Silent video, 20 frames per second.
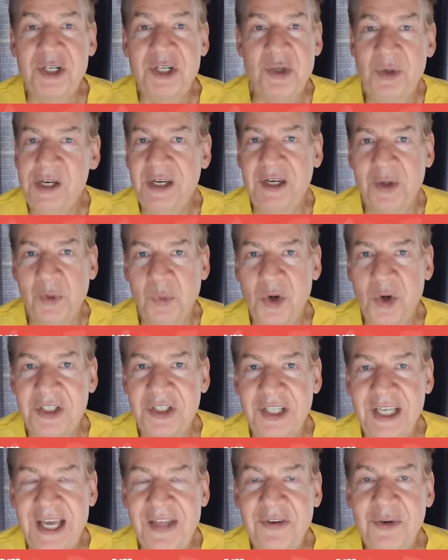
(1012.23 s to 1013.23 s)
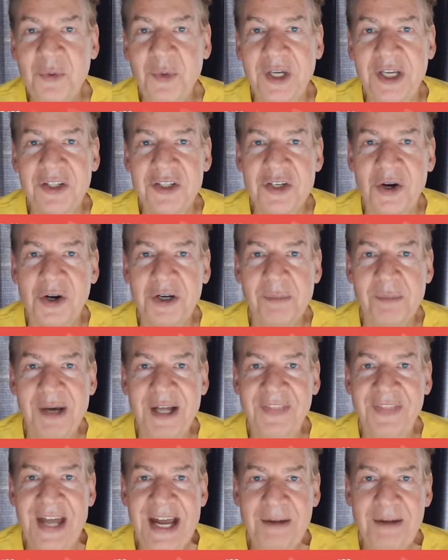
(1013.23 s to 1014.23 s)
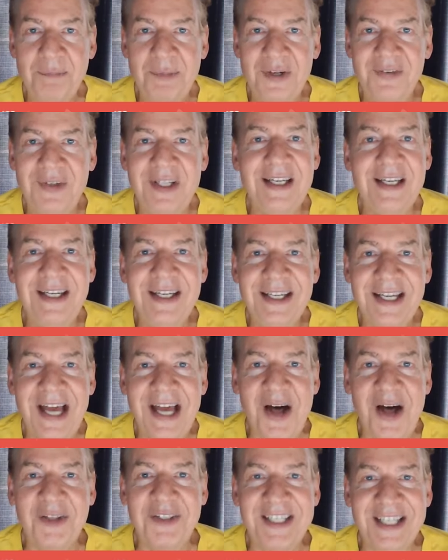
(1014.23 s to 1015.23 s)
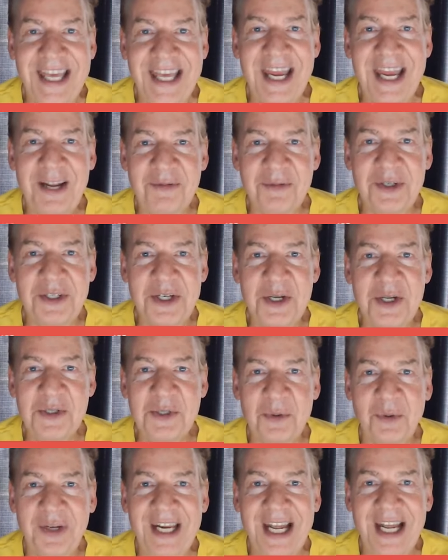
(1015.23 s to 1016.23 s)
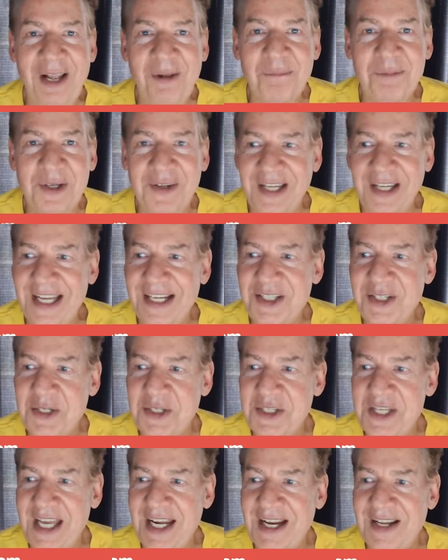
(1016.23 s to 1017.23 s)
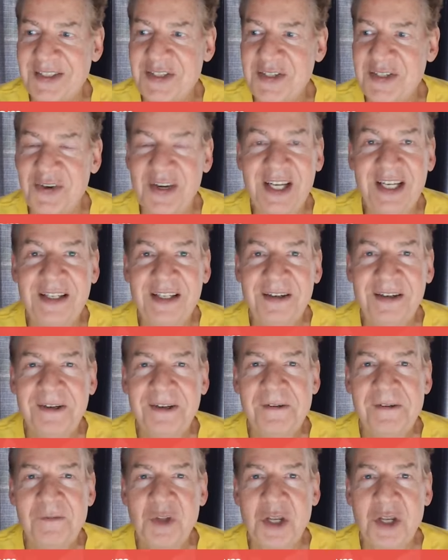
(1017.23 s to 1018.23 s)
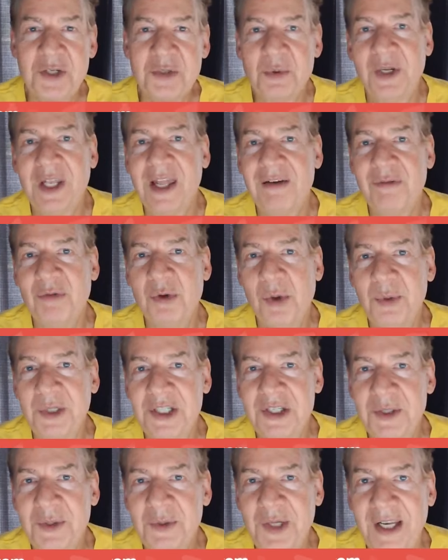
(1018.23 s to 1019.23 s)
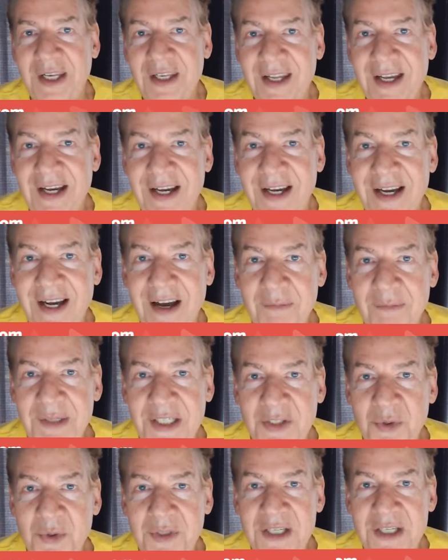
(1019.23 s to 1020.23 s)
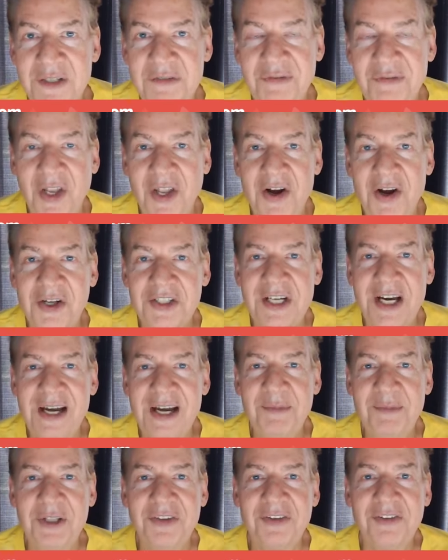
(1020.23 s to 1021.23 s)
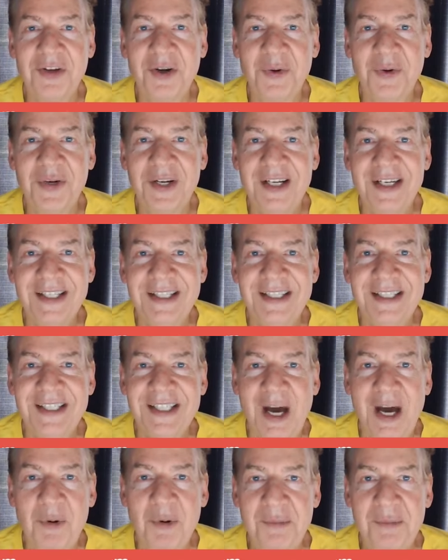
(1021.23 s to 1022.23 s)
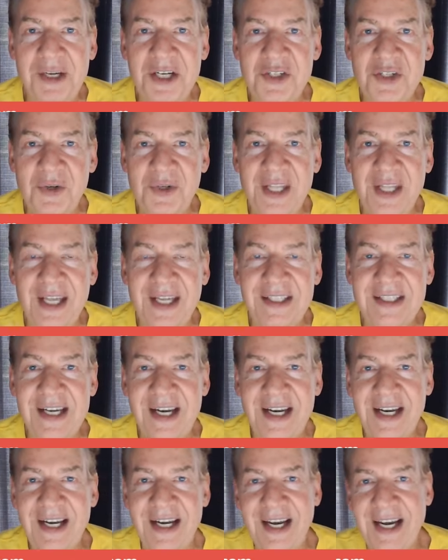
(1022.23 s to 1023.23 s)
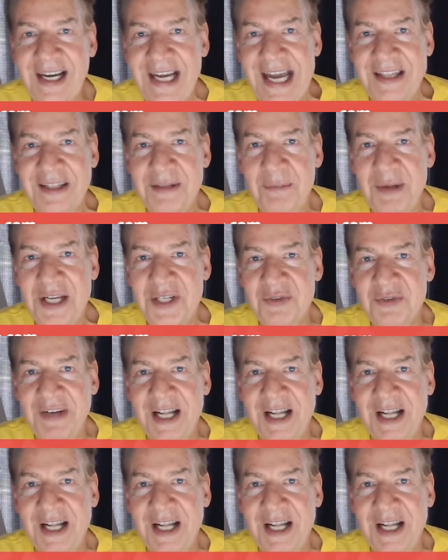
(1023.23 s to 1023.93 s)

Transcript: opportunity to work together, we can talk about that. But really, out the gate, we just want to help you, get you set out straight because we love what we do. And uh, I've been doing this for a long time. And so I want to make sure that uh, I add the